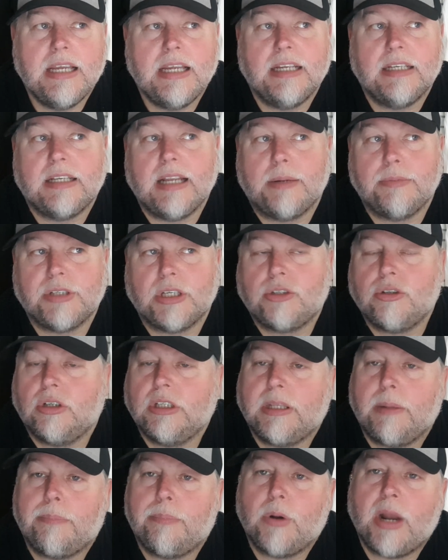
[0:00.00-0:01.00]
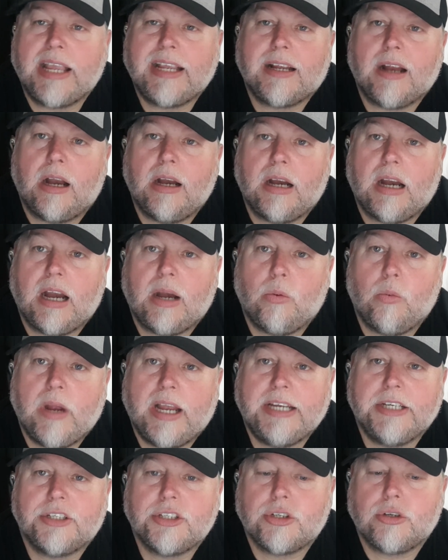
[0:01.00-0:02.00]
in terms of trying to break our
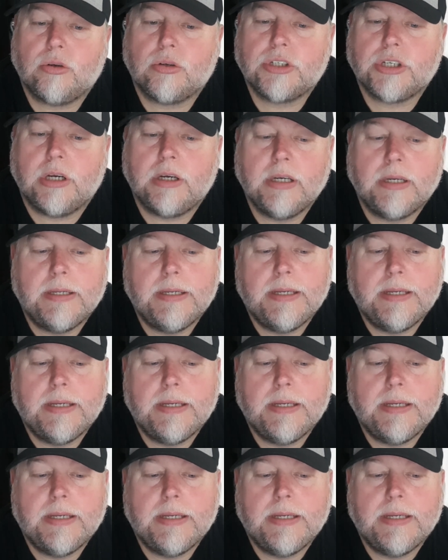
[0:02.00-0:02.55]
wage structure.